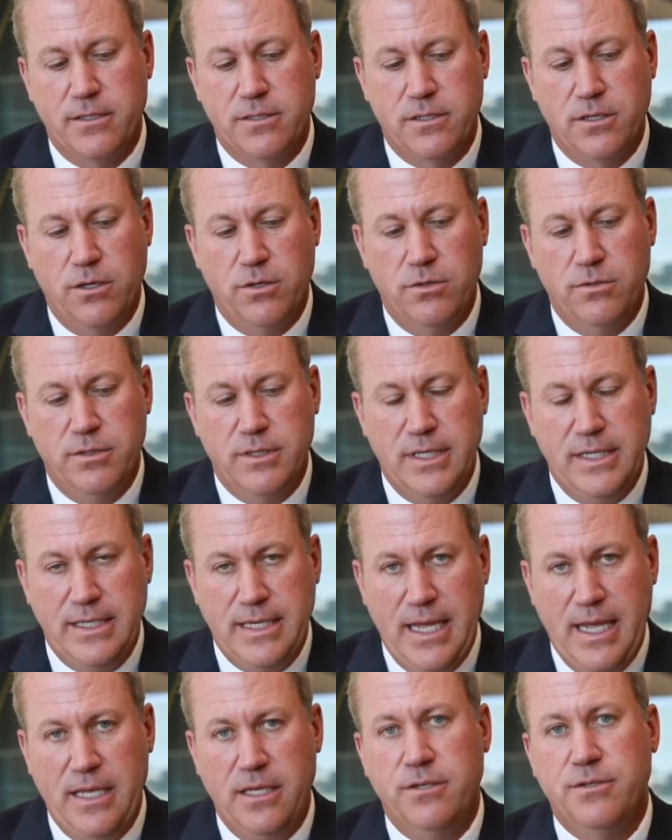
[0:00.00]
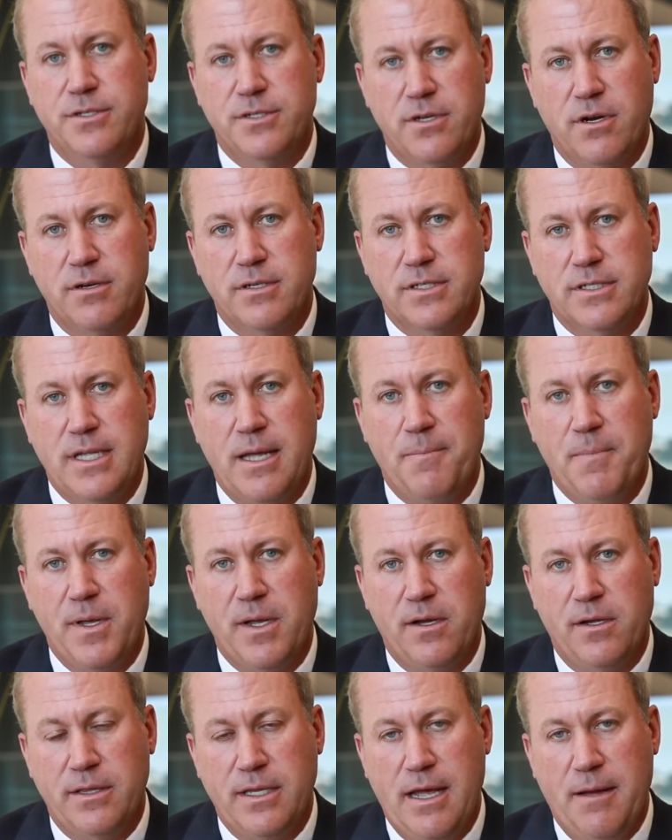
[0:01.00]
So the day you start
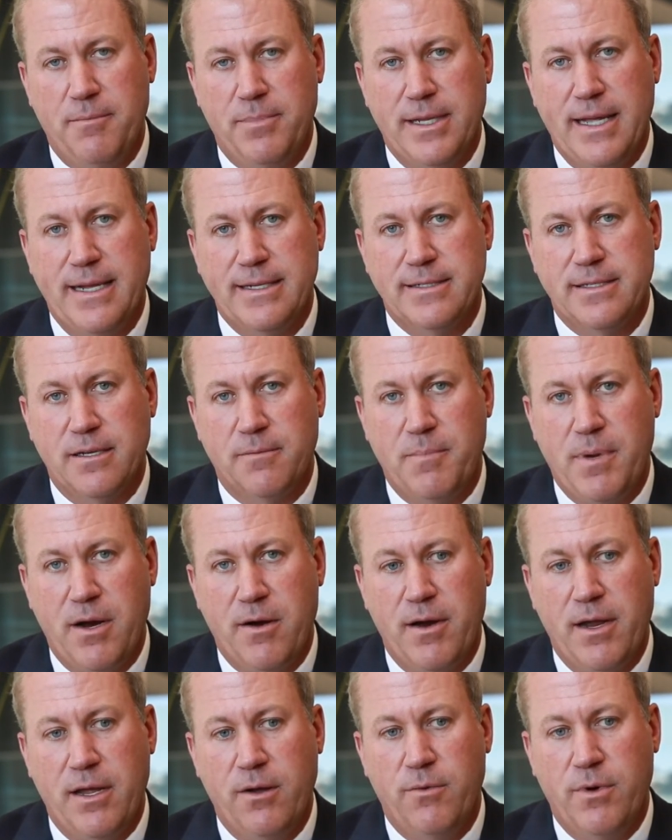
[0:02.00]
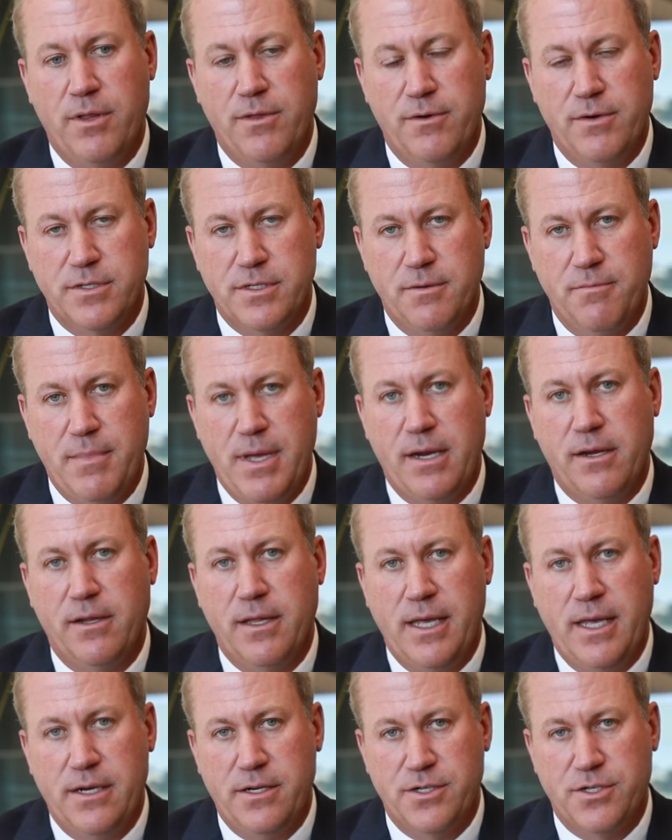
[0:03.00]
stepping on that plastic bearing, whether it's a metal
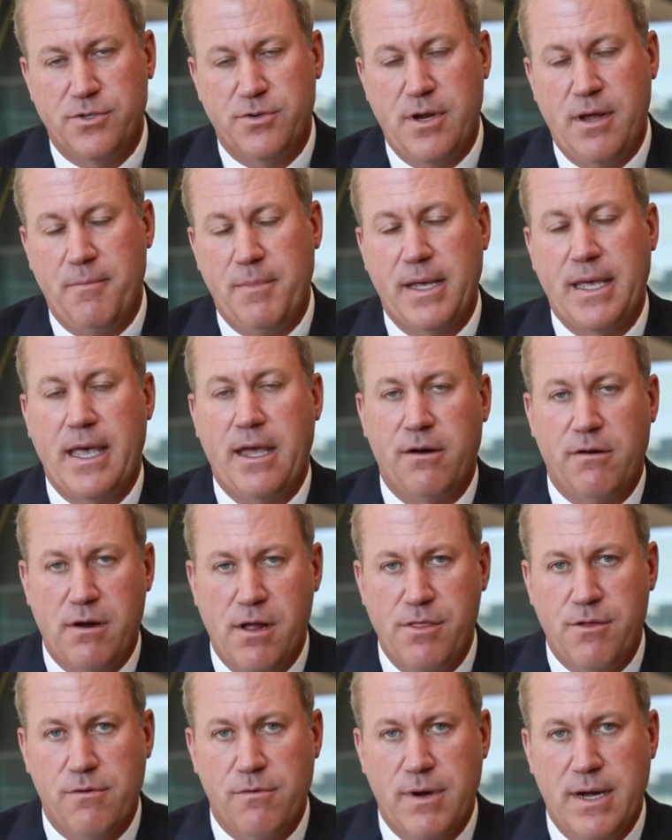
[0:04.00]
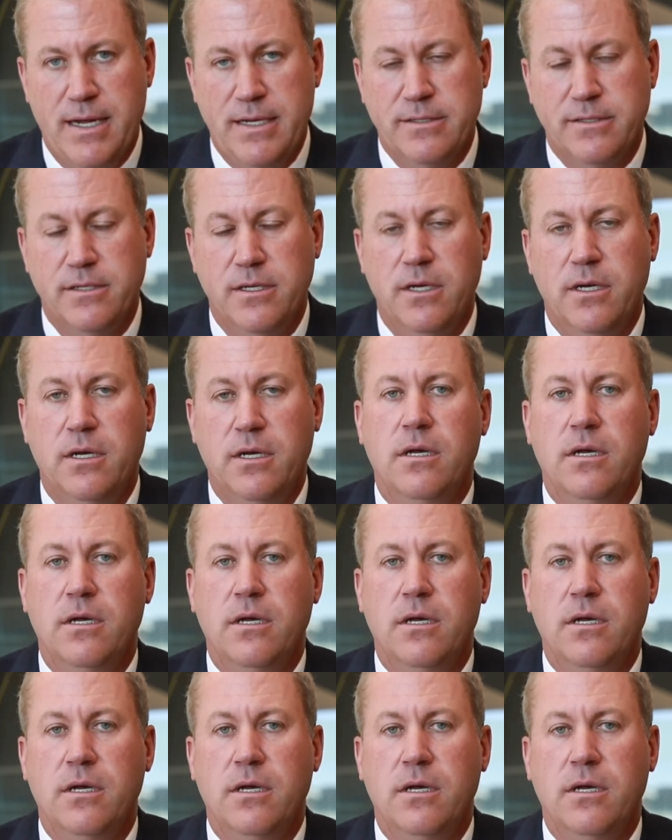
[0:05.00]
head, a ceramic head, or otherwise,